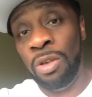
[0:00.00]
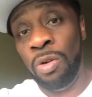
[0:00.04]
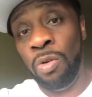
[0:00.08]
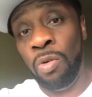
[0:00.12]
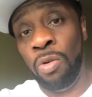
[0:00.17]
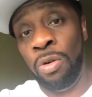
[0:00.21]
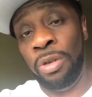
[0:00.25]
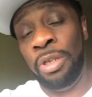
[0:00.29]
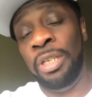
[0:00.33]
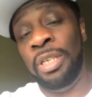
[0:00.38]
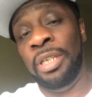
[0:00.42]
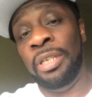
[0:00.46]

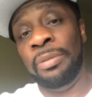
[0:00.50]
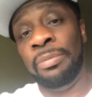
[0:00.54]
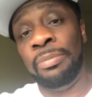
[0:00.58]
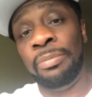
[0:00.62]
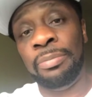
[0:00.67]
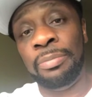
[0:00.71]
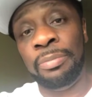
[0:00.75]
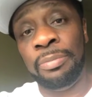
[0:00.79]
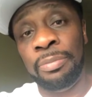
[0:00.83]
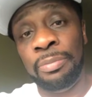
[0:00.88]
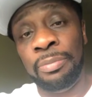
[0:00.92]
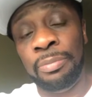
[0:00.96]
audience.
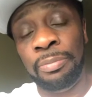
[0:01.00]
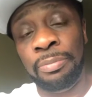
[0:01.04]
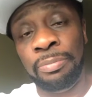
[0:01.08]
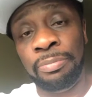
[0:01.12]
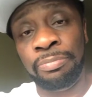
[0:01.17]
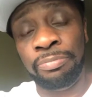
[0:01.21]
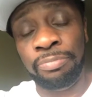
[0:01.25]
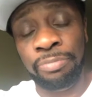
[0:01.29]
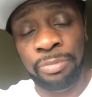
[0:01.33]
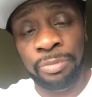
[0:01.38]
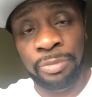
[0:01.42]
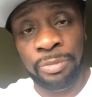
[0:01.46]

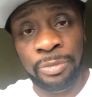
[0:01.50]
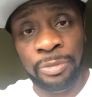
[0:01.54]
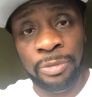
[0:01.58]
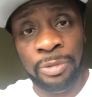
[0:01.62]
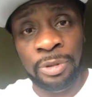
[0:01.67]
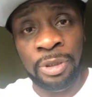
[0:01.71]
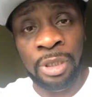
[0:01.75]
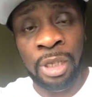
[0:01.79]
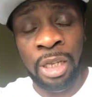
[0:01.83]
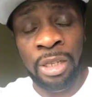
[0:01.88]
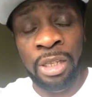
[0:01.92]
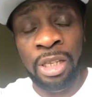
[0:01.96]

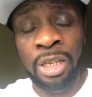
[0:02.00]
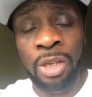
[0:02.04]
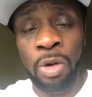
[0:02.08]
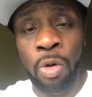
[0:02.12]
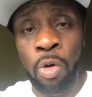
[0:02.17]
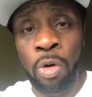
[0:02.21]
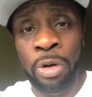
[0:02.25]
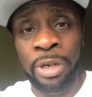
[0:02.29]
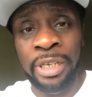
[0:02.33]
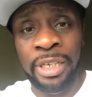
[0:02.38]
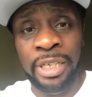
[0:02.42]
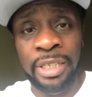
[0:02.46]
Another
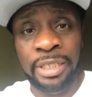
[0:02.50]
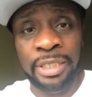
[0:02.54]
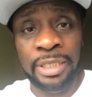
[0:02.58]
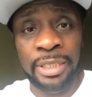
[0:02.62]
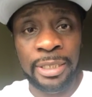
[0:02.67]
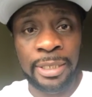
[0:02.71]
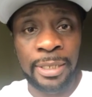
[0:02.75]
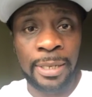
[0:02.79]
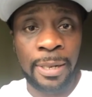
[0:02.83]
audience.